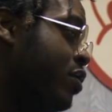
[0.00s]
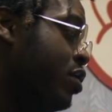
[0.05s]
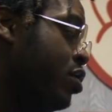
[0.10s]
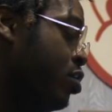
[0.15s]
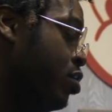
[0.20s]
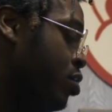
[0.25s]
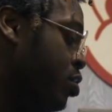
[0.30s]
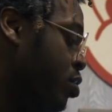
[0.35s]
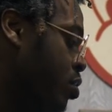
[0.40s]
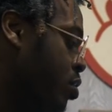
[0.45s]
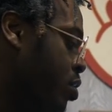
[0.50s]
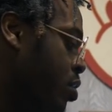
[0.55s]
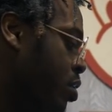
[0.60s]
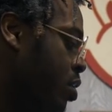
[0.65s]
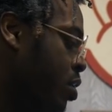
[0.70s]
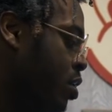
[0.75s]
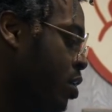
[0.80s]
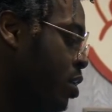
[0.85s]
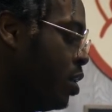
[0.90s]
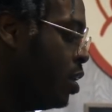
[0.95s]
Choo.
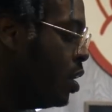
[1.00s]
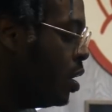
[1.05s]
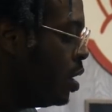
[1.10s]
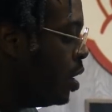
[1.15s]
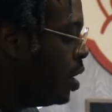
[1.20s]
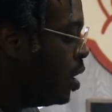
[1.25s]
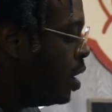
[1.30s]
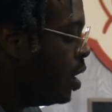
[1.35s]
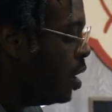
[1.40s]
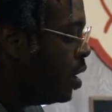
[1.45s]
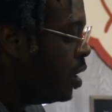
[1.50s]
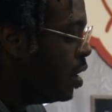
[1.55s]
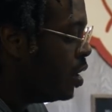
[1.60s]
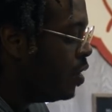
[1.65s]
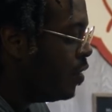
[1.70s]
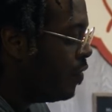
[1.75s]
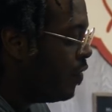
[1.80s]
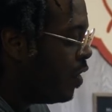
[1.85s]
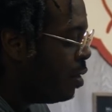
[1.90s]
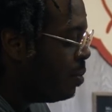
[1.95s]
You
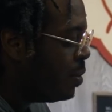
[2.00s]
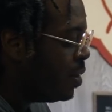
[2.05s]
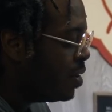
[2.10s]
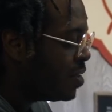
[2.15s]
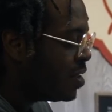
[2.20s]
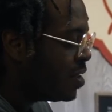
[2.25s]
can find me on